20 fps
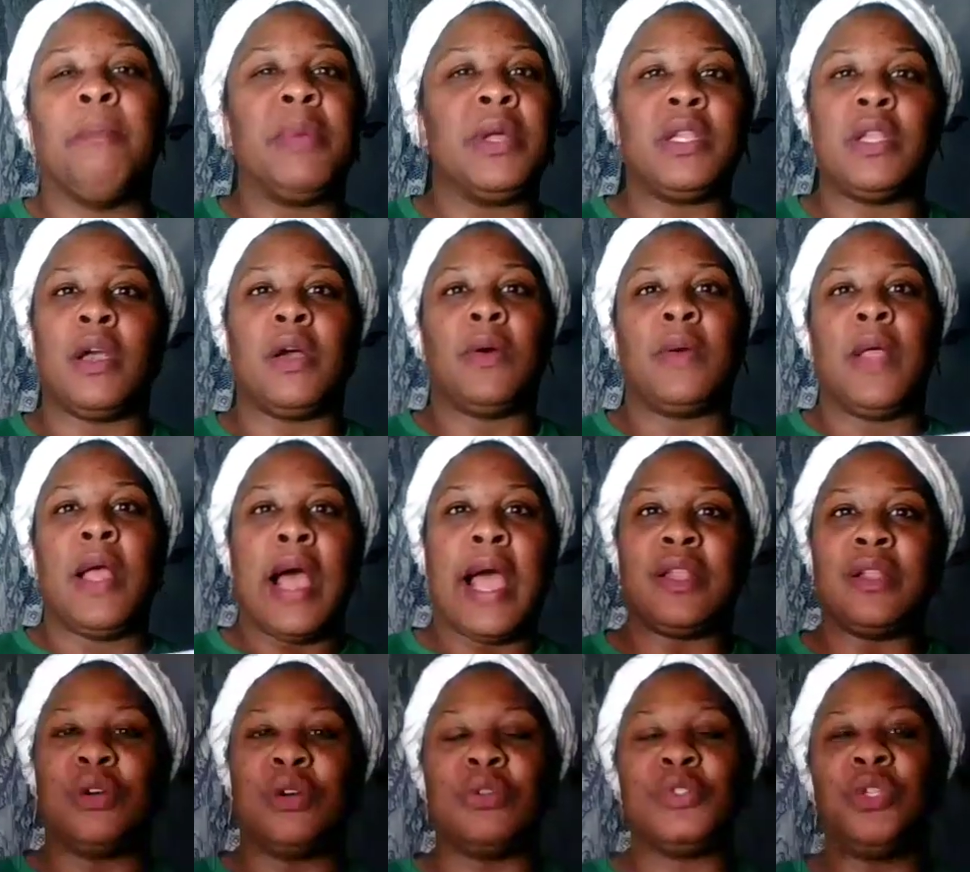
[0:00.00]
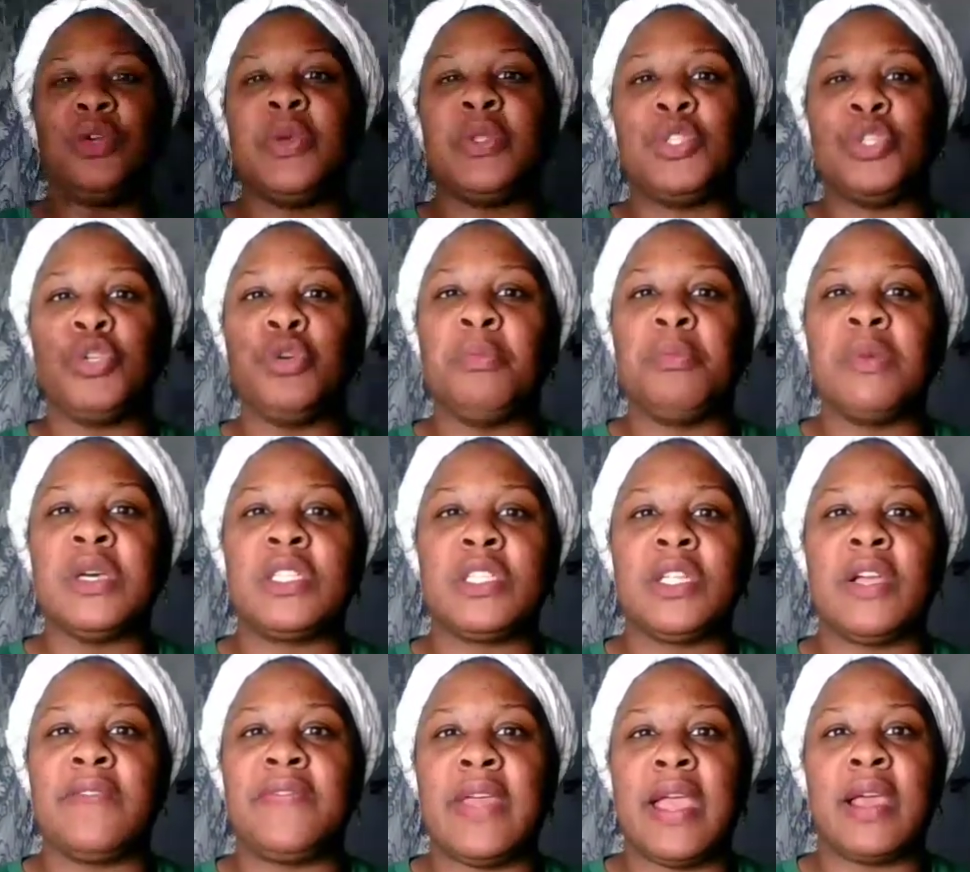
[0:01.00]
But no, I don't do too much
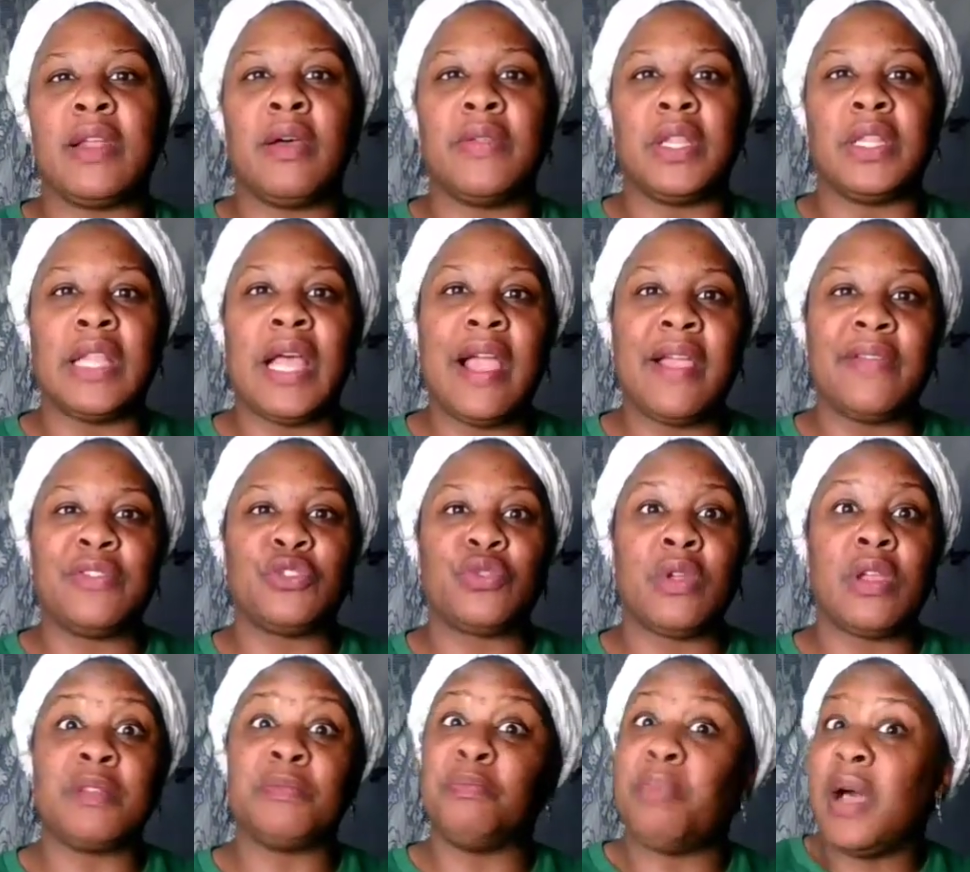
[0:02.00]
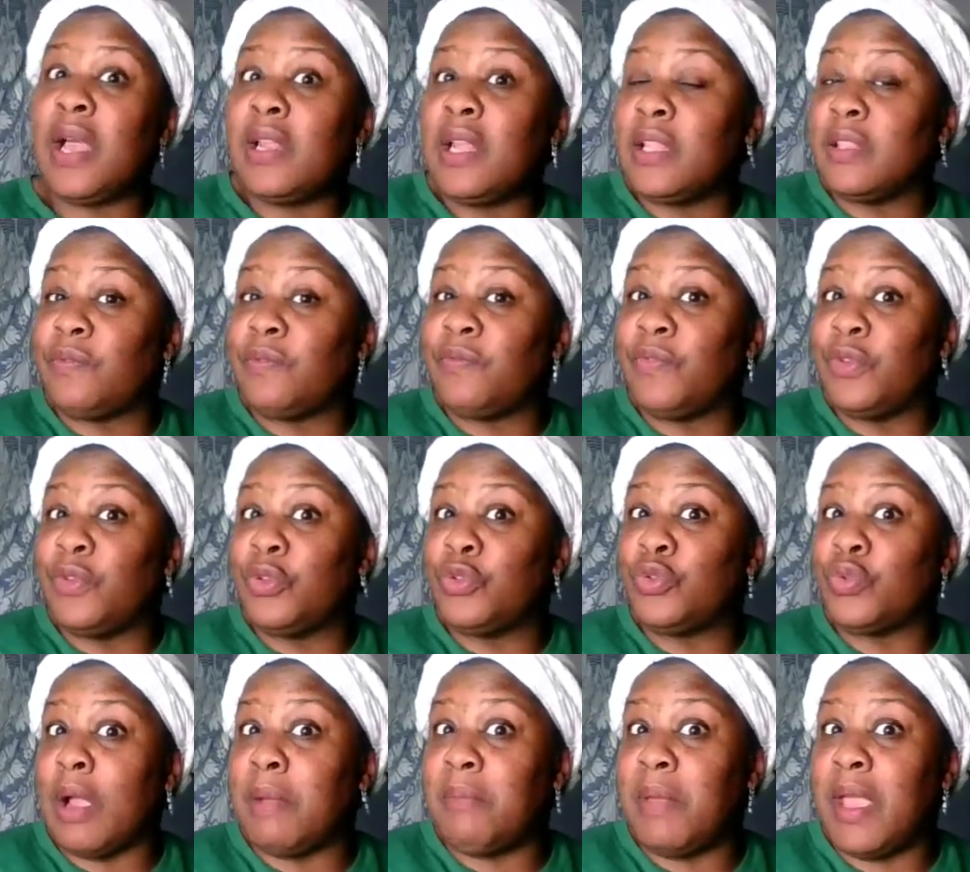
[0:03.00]
of that on the live streams, but in the future
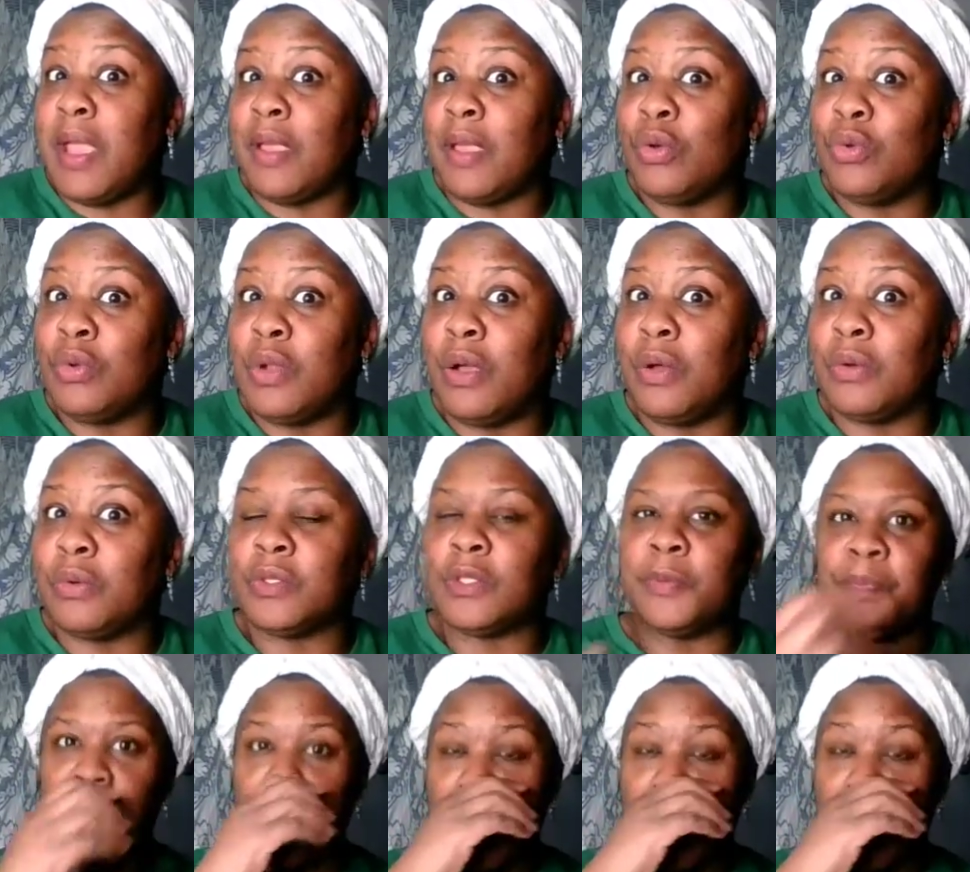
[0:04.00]
I may. Who knows?